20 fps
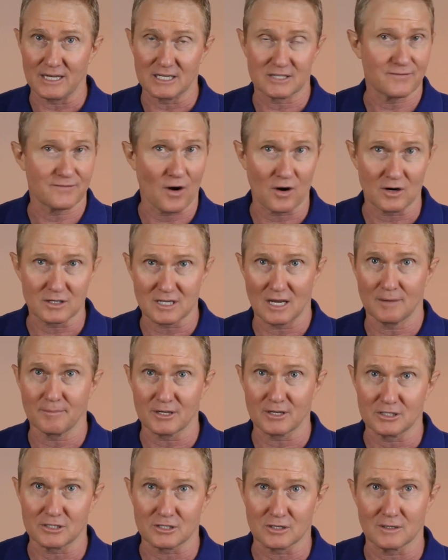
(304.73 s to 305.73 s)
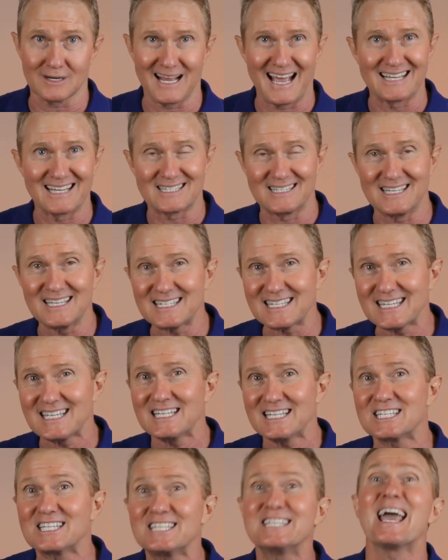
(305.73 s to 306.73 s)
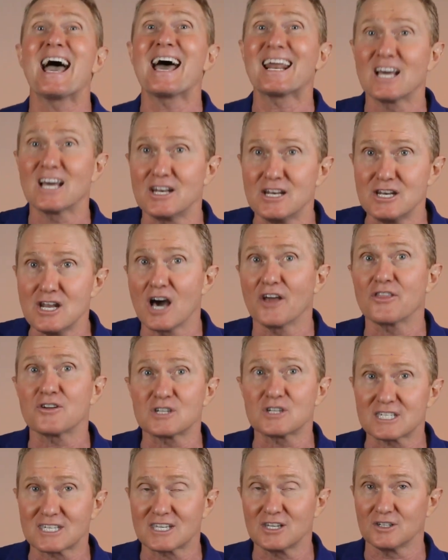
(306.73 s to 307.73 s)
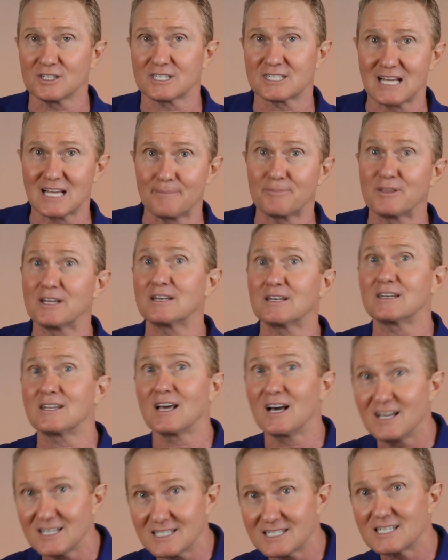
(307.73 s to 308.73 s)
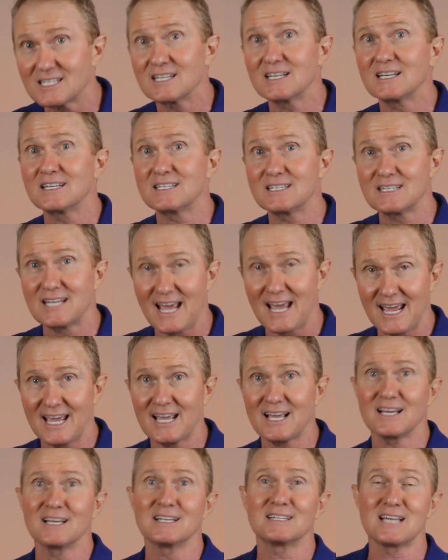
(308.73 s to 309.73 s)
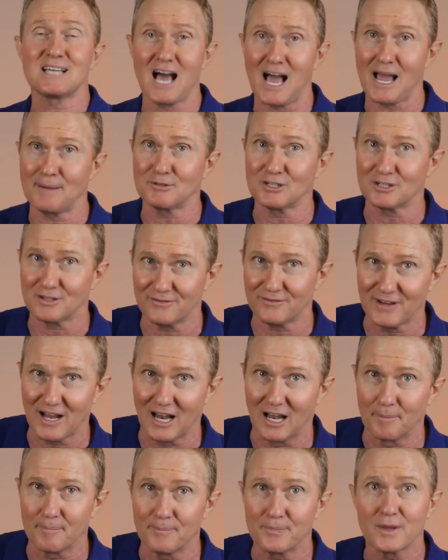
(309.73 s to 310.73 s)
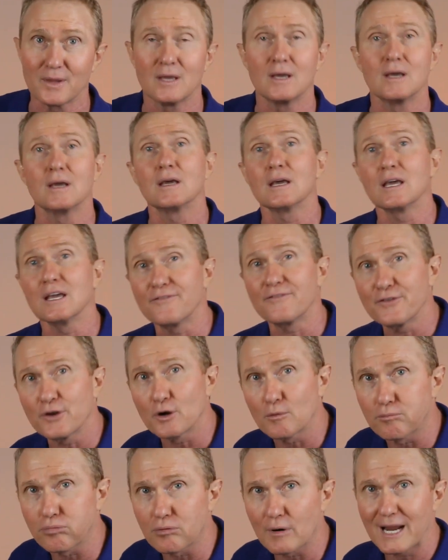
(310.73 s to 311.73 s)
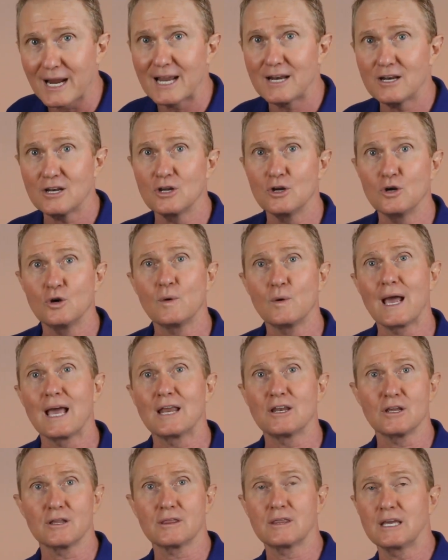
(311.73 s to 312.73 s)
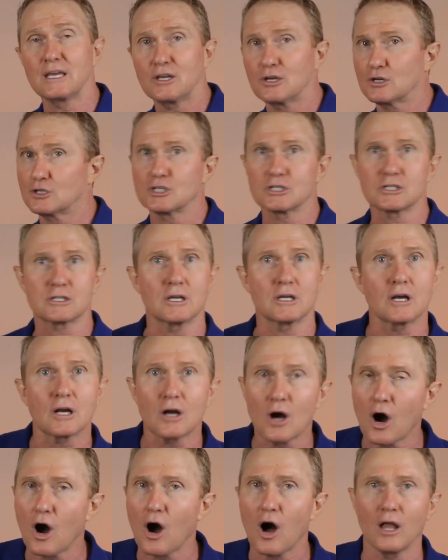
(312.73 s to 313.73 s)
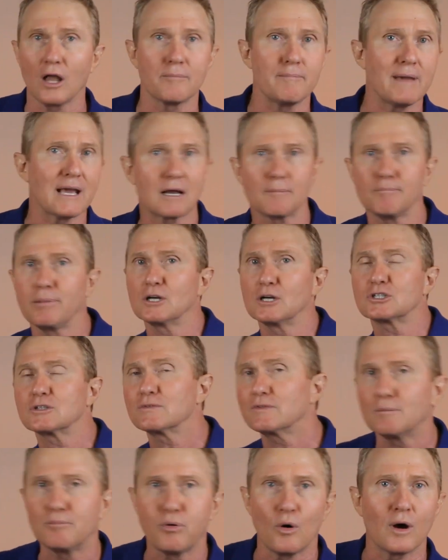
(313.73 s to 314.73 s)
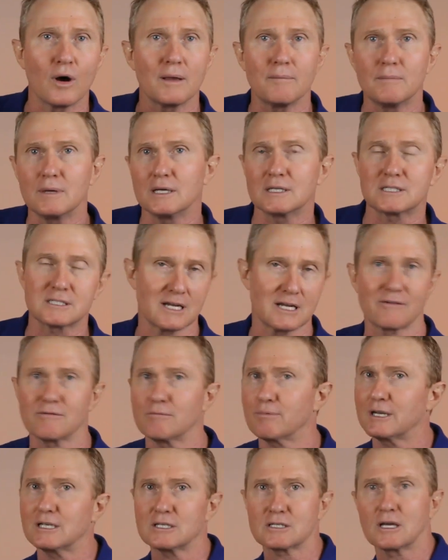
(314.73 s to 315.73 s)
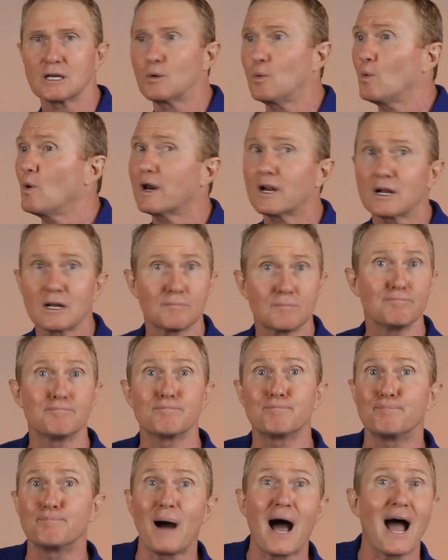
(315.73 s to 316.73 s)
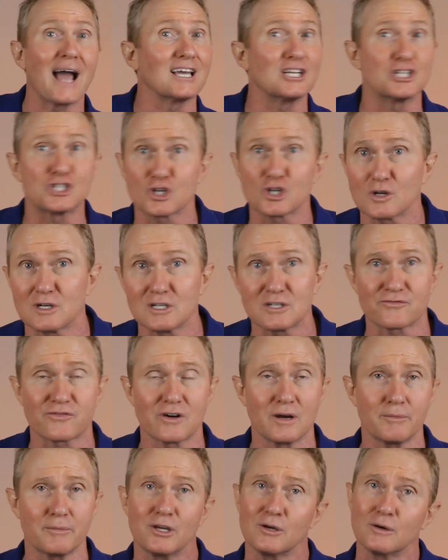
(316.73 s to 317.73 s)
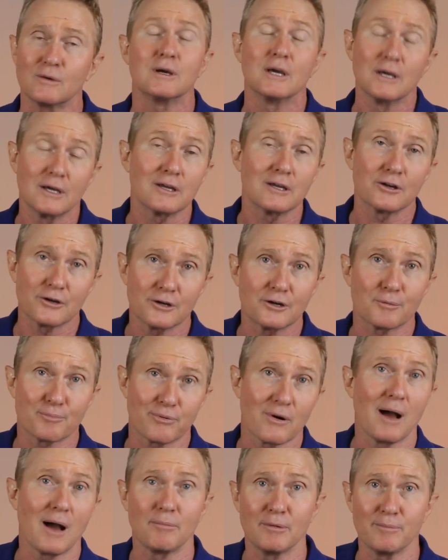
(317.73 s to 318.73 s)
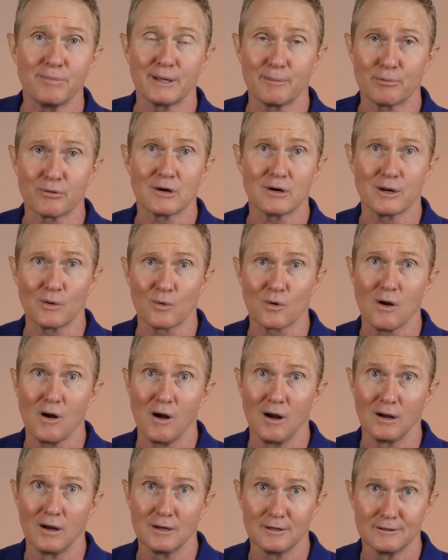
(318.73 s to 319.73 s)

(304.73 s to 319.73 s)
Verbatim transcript: as far as I'm concerned, as this is yet another skill set that does take time to develop. If you're brand new and you think you're just going to call and make a bunch of appointments and everybody's going to want to buy insurance from you, you're, you're probably pretty wrong.